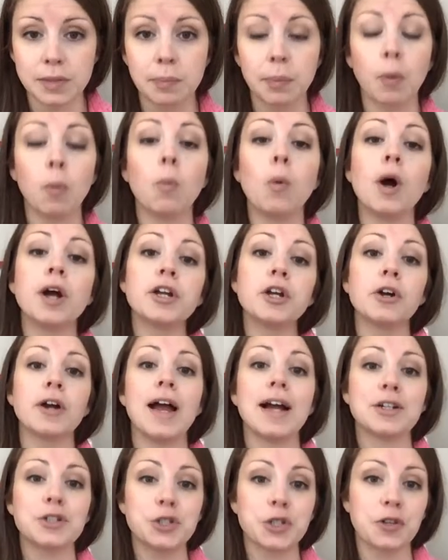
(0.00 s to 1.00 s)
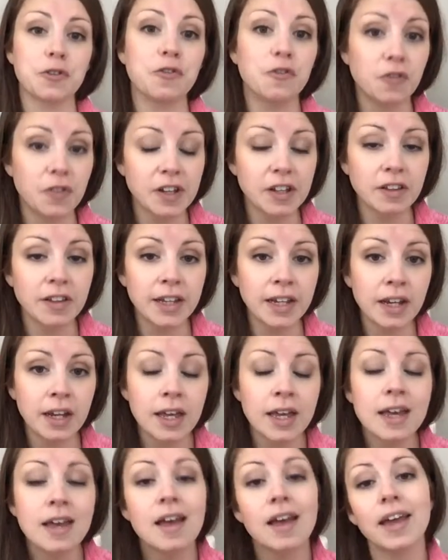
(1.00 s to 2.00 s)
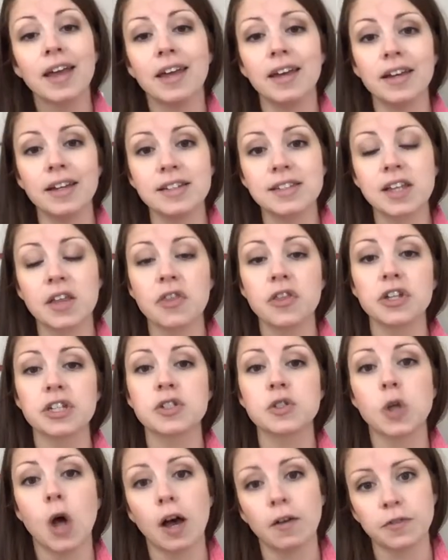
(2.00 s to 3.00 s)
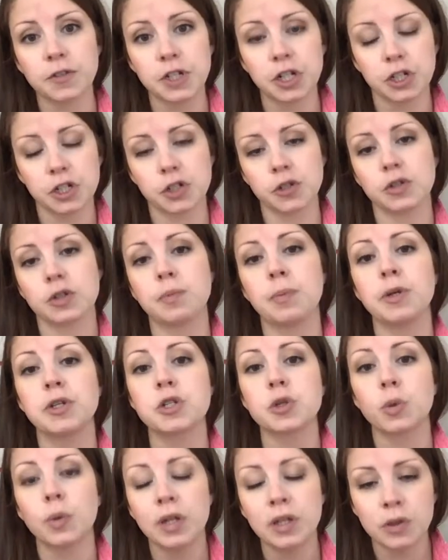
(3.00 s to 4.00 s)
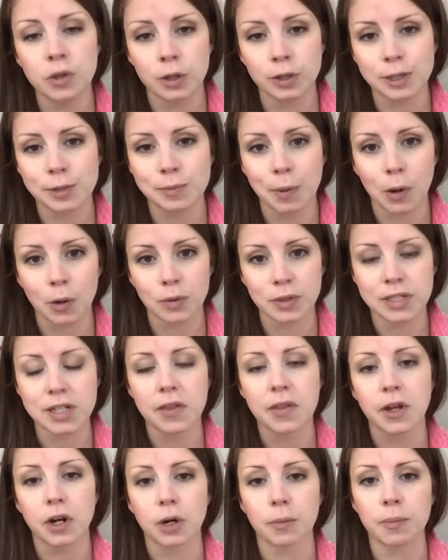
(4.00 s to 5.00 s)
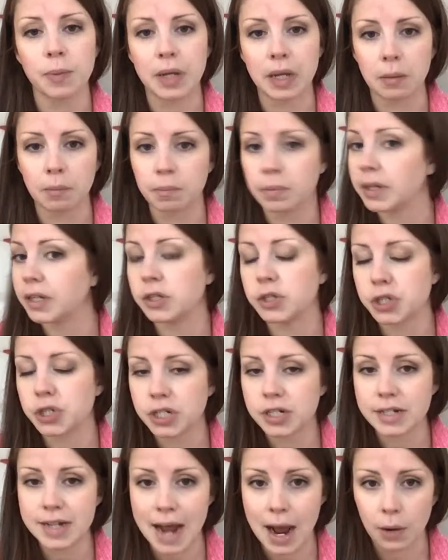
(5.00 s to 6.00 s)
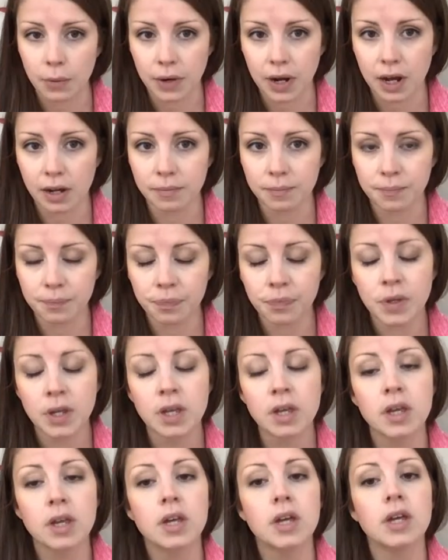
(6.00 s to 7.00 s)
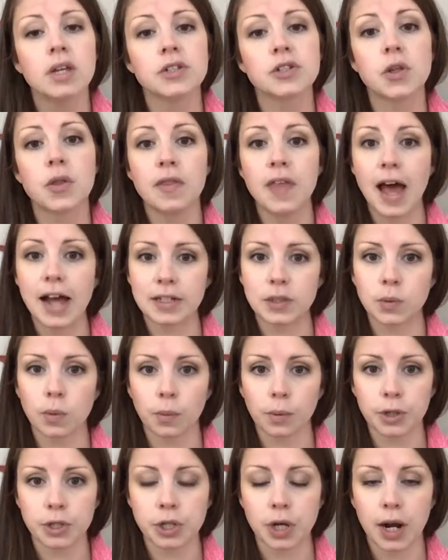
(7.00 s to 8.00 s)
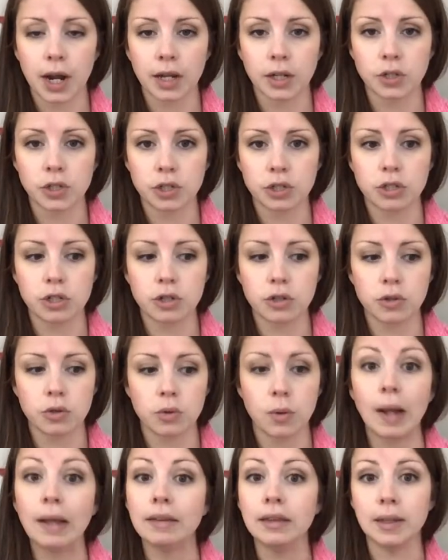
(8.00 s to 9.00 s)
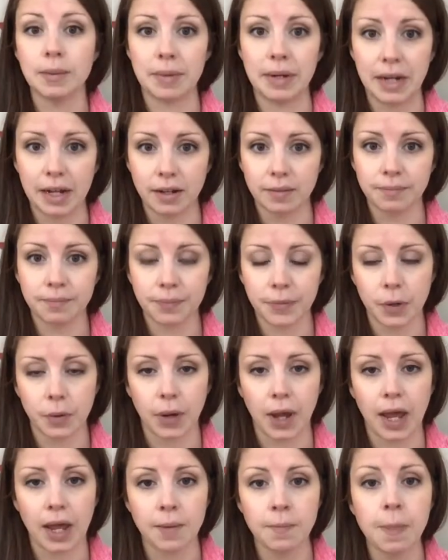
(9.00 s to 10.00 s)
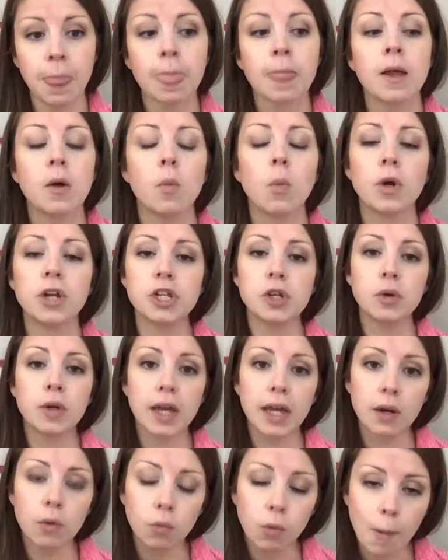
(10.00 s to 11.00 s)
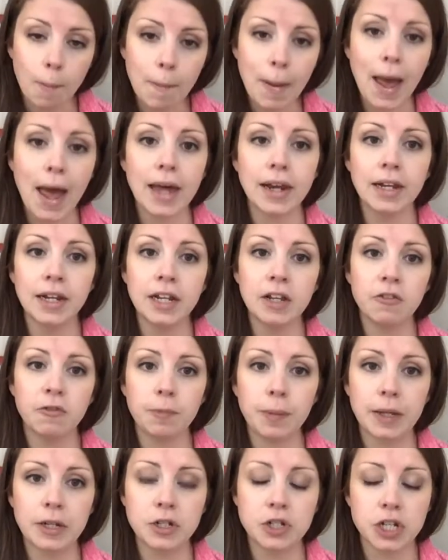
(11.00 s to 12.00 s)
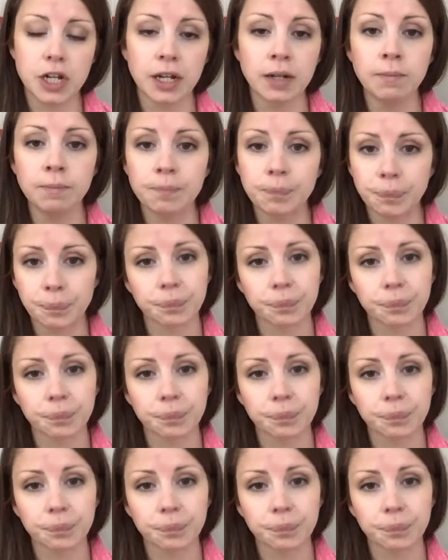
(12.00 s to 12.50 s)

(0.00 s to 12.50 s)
but what you're actually feeling is the soft tissues between those bones that are being pinched down on. So that's what we're trying to eliminate, okay? When you get repetitive pinching